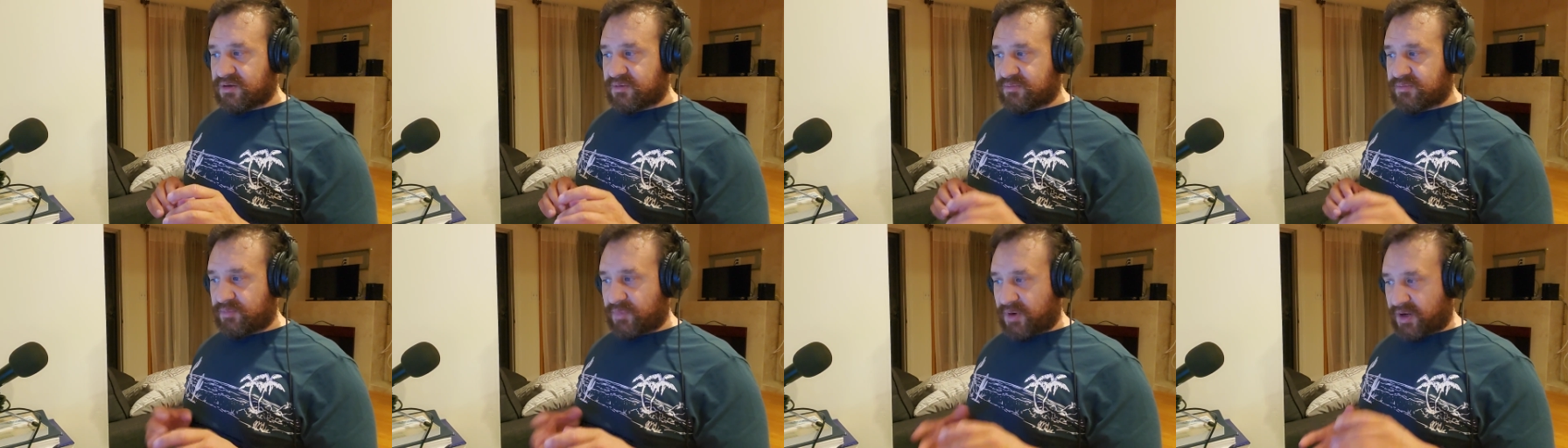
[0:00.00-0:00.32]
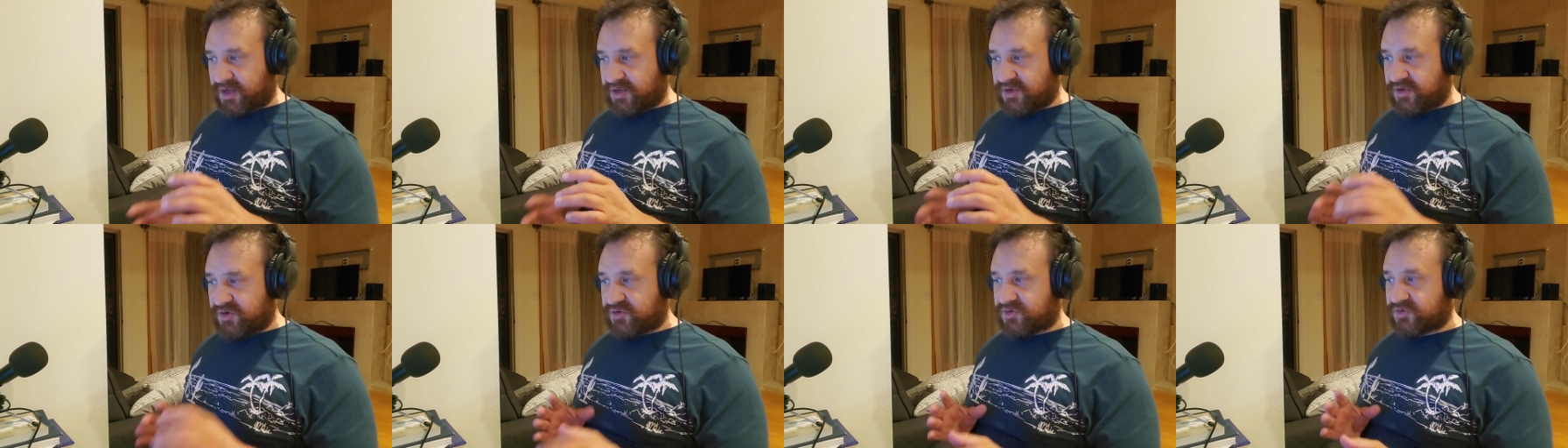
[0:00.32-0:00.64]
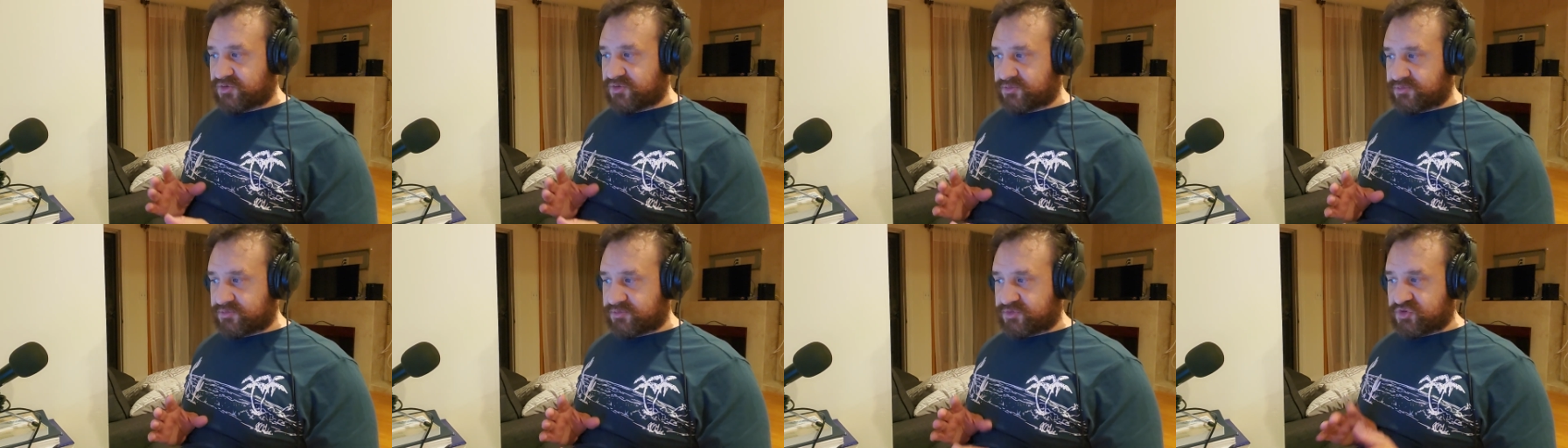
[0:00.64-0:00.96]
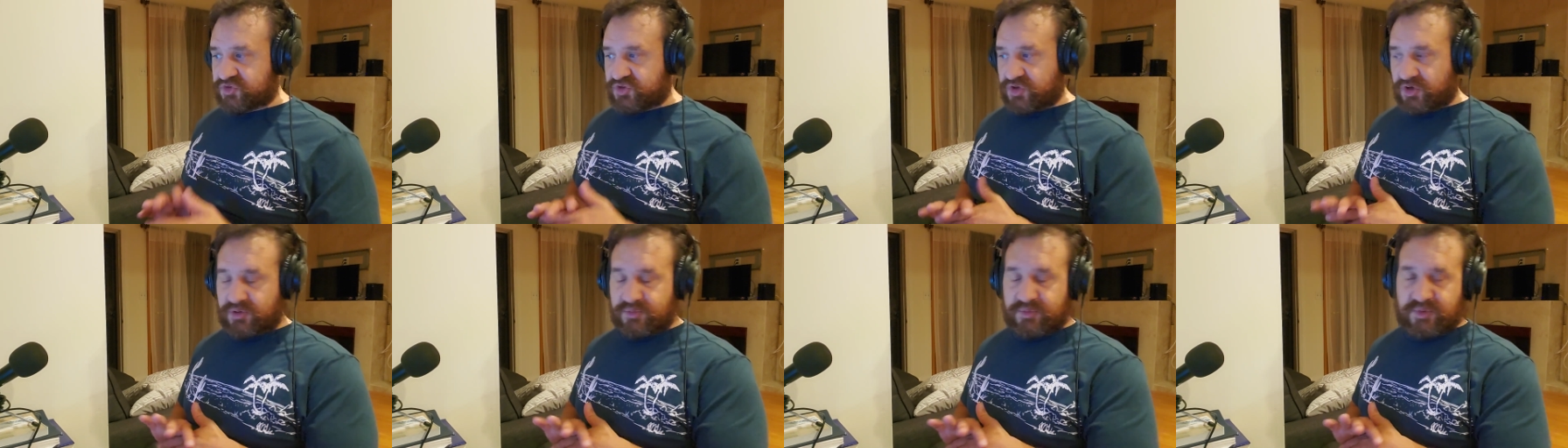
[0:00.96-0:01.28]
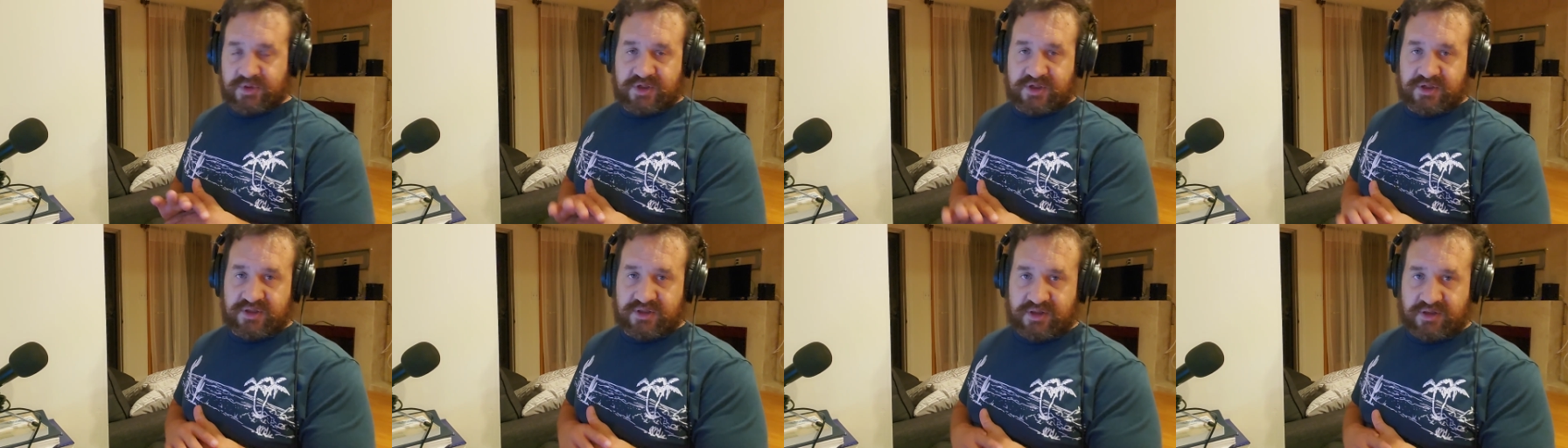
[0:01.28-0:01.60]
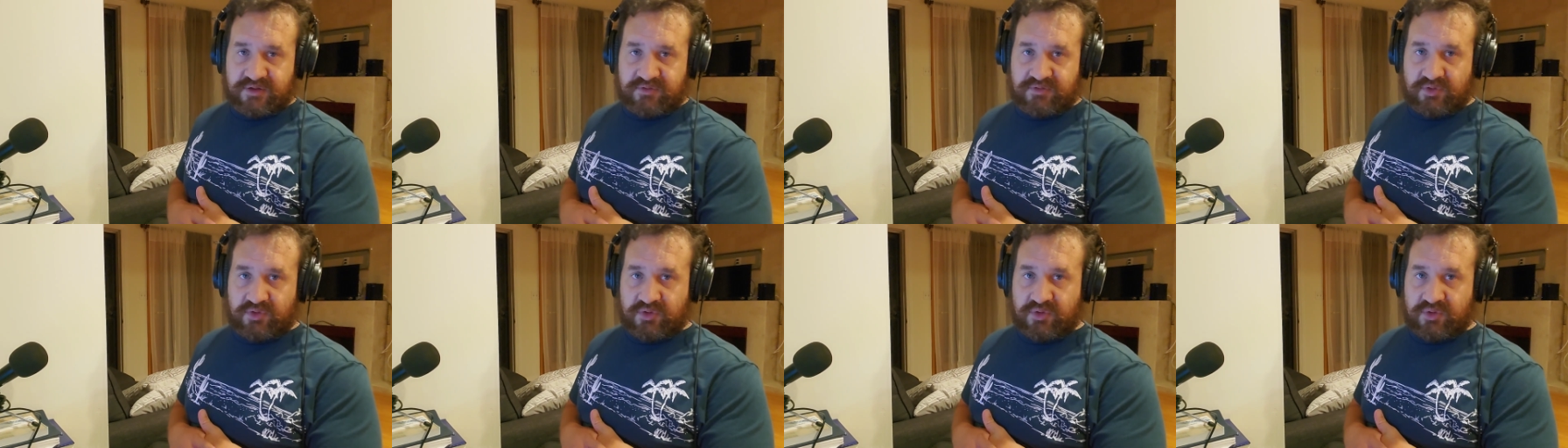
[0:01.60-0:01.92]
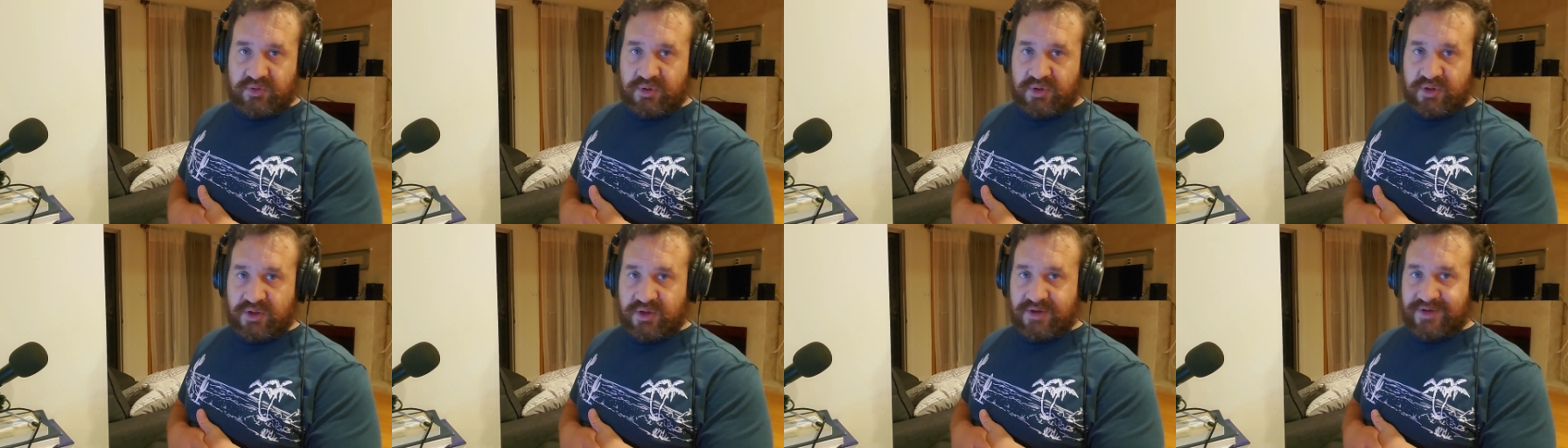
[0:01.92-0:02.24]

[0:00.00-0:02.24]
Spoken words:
minor tournament level.